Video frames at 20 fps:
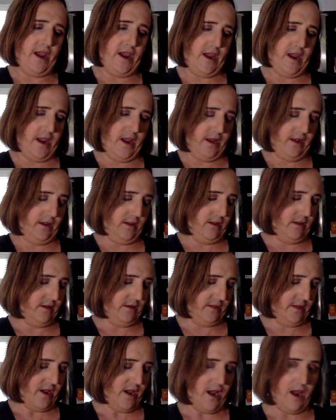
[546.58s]
And
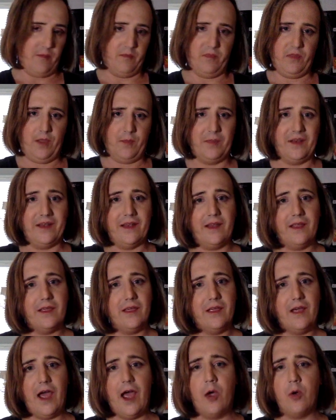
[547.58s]
yeah,
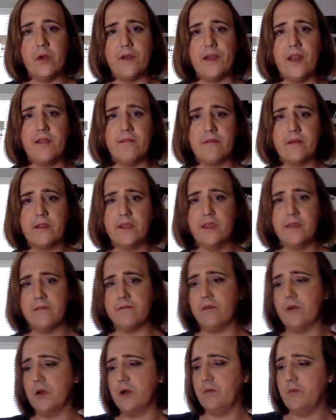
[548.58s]
I would never give
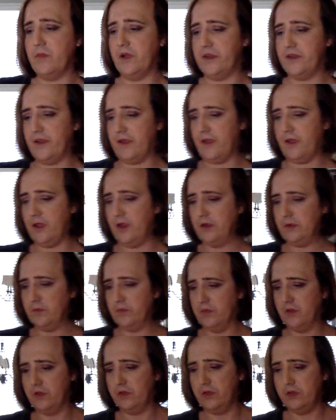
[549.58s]
up my
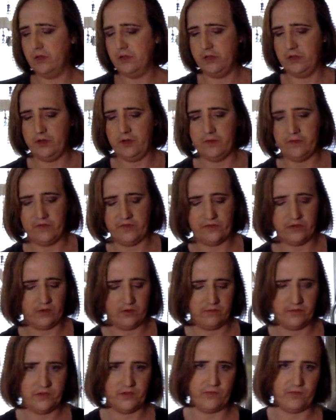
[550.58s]
time in the
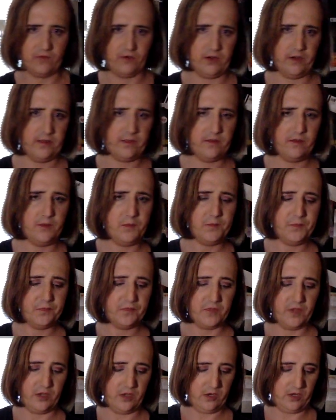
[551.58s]
service for anything.
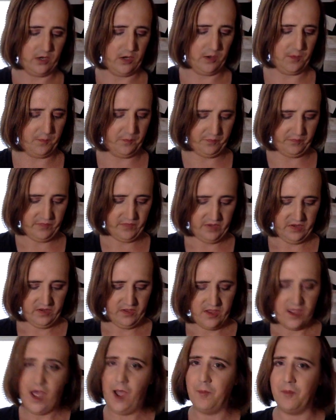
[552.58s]

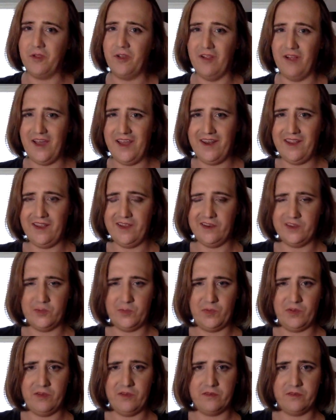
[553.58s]
I'm glad I
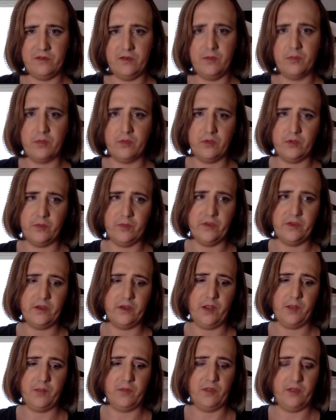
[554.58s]
experienced a deployment.
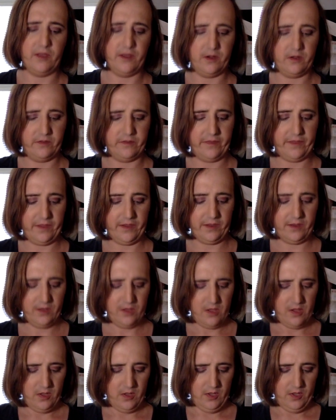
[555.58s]
I'm glad all that.
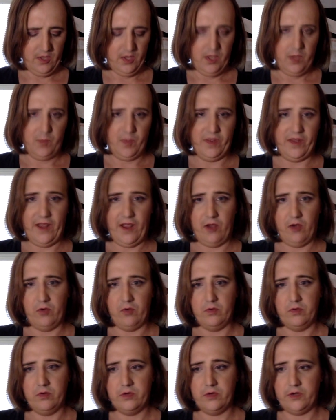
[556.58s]
But
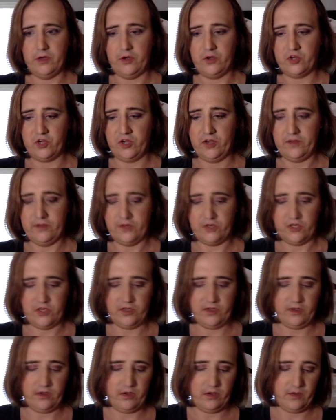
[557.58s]
now,
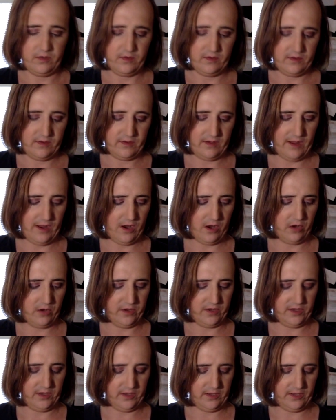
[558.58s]
transition now
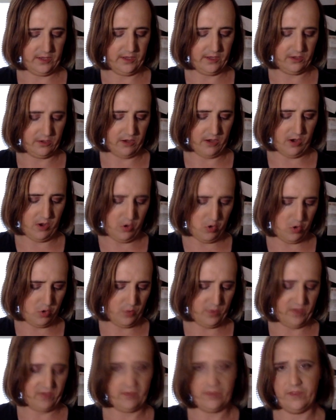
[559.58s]
here at home
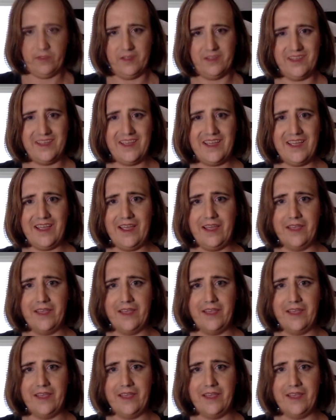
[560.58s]
and everything like that,